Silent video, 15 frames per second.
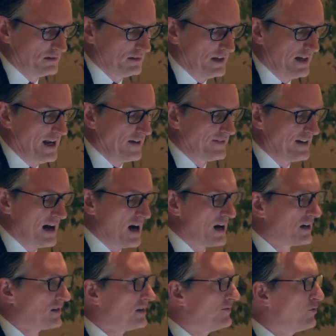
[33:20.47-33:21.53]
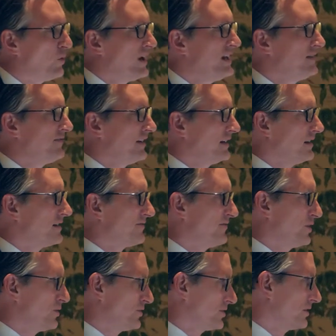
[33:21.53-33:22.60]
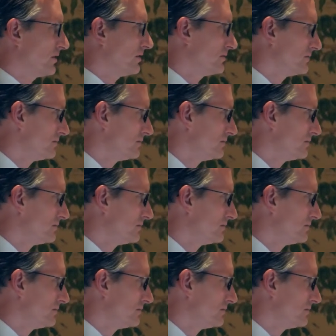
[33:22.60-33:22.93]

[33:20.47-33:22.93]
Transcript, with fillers: and have the honor of weaving the future,